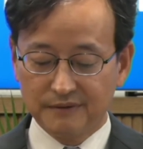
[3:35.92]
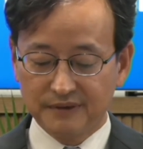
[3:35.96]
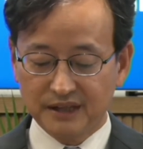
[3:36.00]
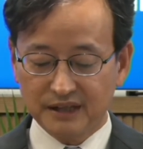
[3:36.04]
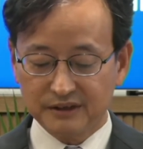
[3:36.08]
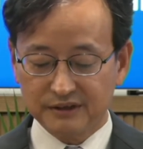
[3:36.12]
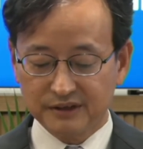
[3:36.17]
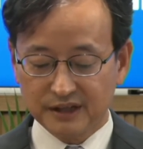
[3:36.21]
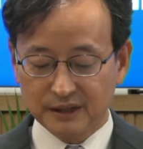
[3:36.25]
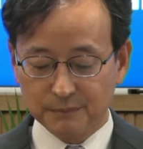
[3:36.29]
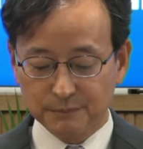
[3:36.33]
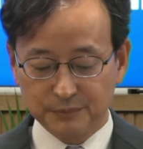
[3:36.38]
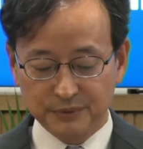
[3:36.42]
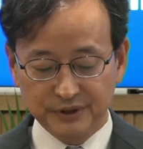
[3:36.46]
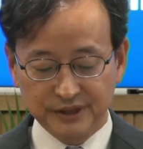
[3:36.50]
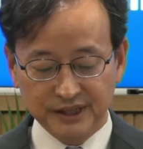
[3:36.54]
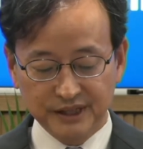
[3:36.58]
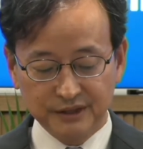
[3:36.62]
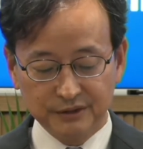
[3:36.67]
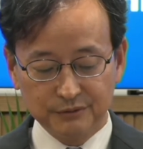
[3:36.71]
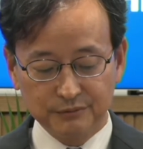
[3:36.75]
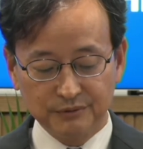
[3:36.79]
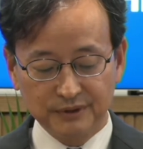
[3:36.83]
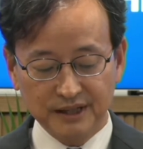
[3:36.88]
that can
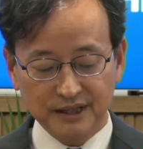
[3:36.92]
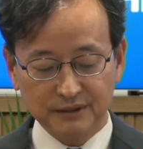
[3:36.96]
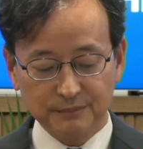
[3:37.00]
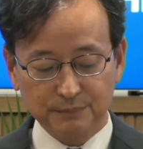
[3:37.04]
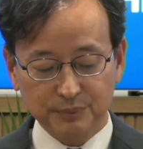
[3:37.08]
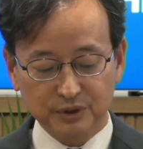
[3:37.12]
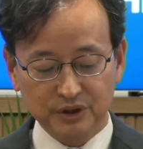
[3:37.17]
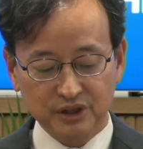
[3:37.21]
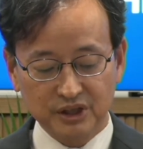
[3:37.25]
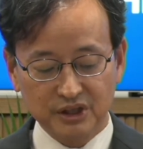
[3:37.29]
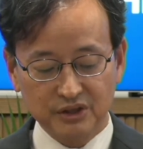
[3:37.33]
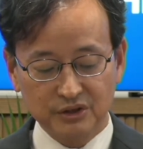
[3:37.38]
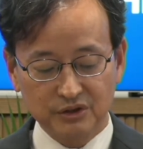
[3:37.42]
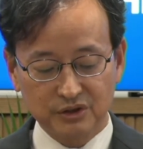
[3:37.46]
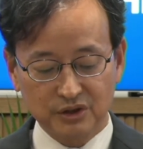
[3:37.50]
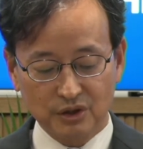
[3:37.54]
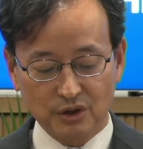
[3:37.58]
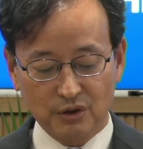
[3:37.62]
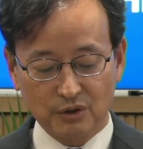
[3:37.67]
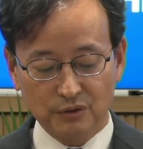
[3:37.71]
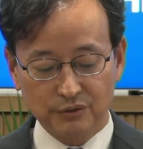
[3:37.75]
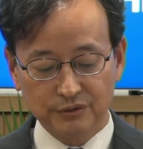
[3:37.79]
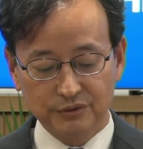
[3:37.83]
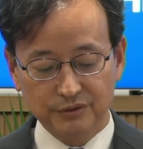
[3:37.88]
bring great
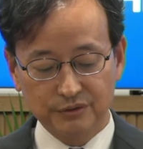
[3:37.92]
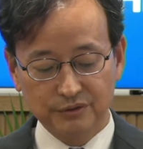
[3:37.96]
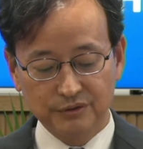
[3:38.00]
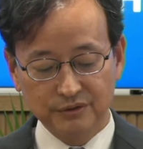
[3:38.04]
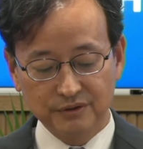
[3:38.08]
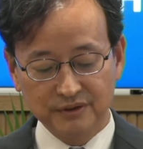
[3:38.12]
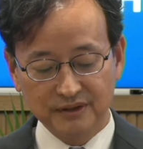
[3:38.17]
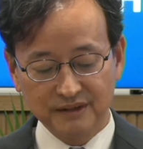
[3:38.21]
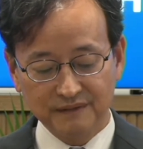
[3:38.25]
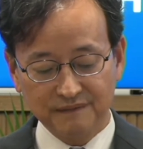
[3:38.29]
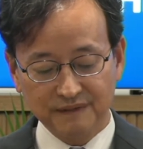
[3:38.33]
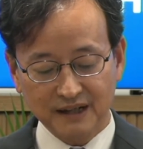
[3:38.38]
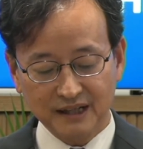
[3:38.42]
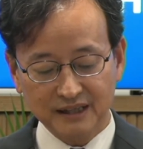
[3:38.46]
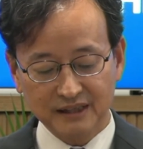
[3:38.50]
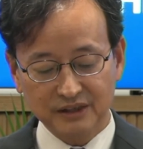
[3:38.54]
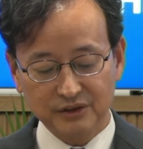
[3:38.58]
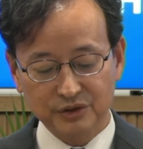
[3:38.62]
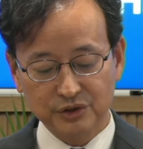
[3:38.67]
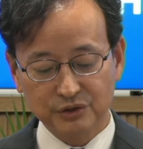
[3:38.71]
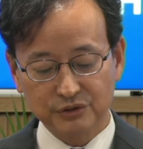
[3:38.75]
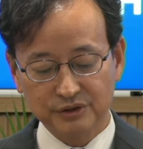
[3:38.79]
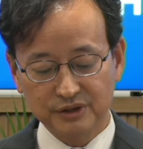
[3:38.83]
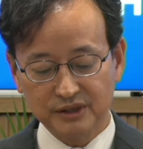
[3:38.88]
potential to the
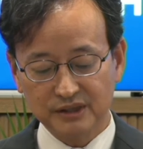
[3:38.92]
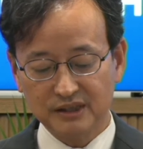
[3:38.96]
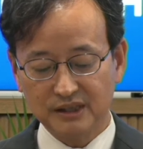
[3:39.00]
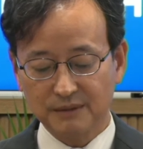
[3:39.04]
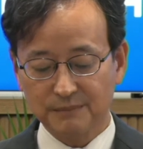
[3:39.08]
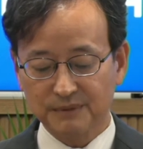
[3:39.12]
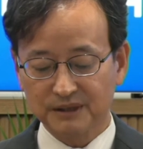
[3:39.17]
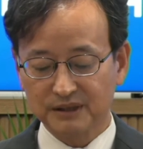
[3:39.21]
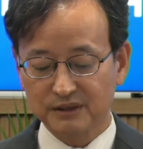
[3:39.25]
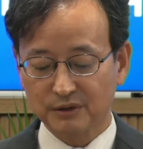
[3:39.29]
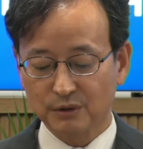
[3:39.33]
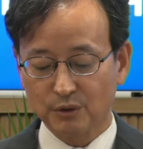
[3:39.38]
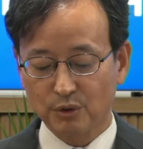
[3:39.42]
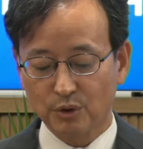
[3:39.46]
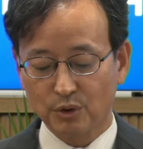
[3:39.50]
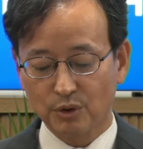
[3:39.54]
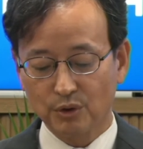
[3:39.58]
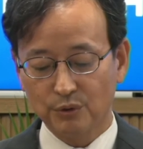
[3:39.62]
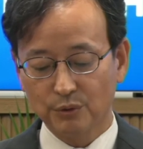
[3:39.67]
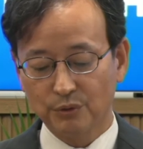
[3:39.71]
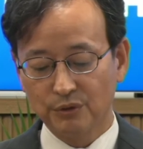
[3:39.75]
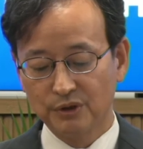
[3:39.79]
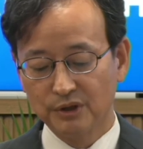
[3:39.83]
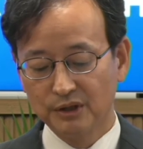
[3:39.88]
financial system as a
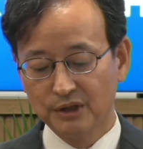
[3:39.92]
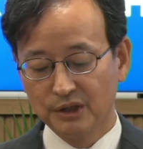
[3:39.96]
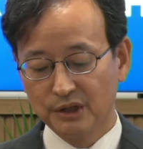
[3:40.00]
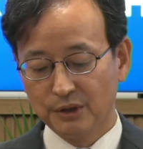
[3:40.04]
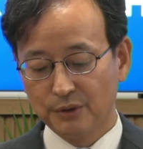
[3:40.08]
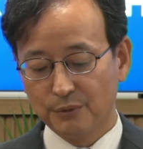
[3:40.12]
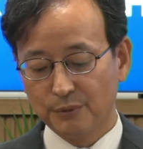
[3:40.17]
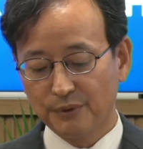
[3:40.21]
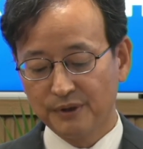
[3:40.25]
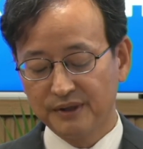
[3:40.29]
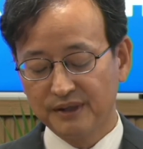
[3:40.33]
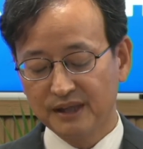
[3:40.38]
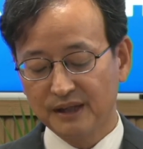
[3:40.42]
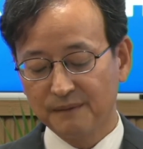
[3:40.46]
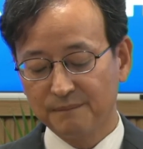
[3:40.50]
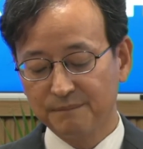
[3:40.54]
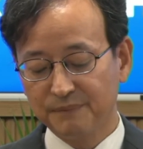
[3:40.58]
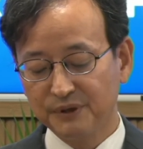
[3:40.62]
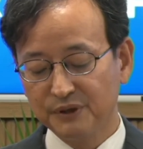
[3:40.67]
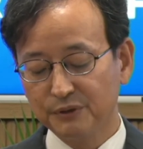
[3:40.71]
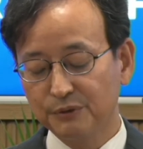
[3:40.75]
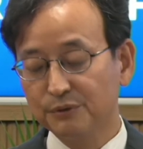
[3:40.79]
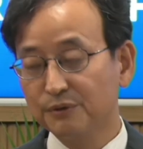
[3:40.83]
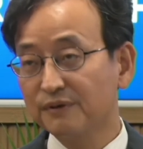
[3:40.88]
whole with a
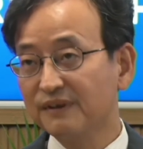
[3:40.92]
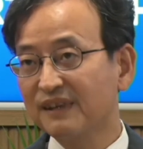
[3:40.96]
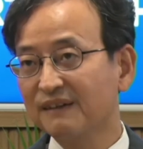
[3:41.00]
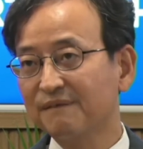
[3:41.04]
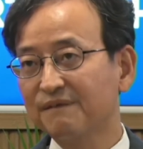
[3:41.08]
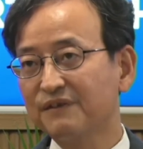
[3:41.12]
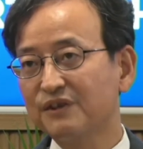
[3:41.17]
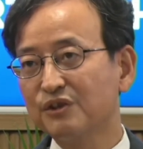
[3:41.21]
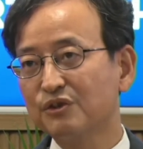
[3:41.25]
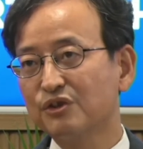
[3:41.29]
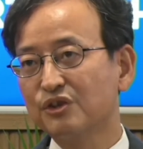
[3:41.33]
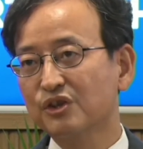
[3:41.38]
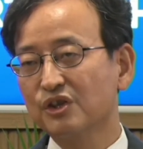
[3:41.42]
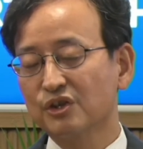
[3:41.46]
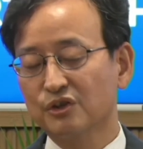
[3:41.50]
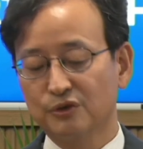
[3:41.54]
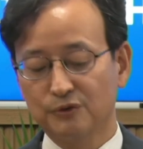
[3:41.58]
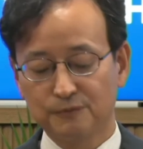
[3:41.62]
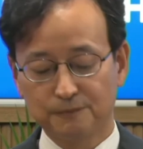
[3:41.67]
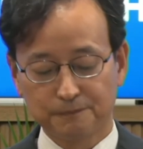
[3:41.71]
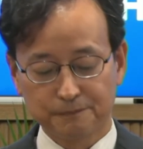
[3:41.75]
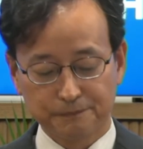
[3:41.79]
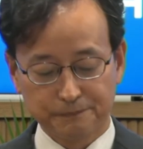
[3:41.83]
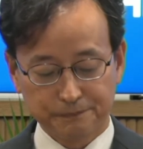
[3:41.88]
view to the future.
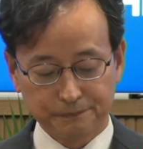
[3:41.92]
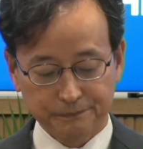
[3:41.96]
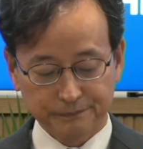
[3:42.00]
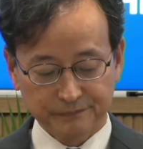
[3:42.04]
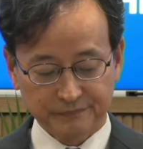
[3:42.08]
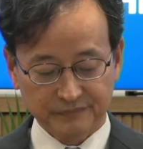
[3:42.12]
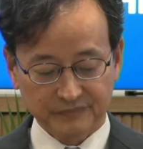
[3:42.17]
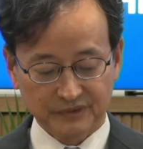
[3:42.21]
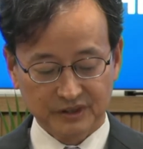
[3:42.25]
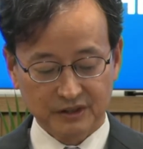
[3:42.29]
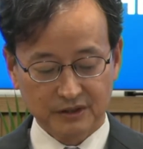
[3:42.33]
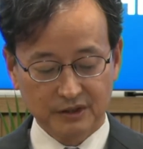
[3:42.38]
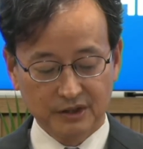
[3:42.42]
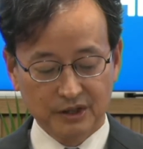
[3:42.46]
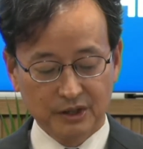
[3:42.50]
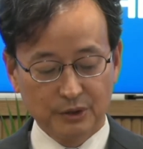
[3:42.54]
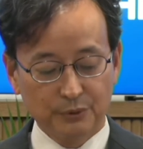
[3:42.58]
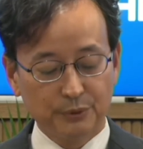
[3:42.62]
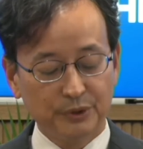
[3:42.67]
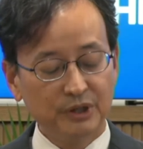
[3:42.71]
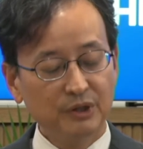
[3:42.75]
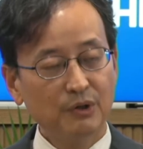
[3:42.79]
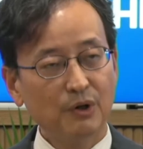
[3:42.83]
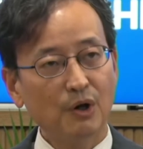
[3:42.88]

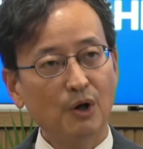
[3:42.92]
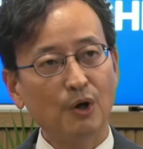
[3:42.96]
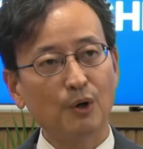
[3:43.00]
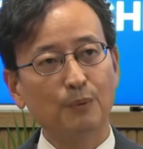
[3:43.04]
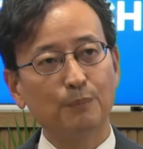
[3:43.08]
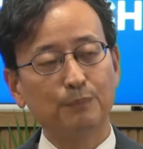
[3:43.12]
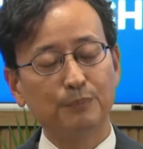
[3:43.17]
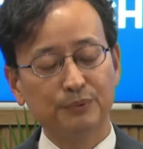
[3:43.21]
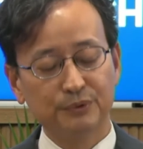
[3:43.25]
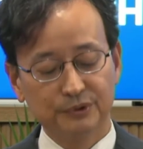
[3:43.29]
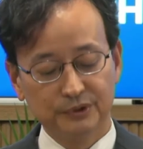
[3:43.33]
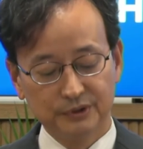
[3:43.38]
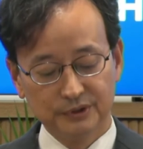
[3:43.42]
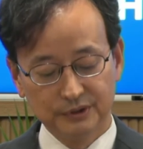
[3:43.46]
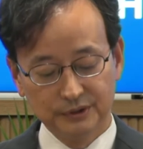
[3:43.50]
We hope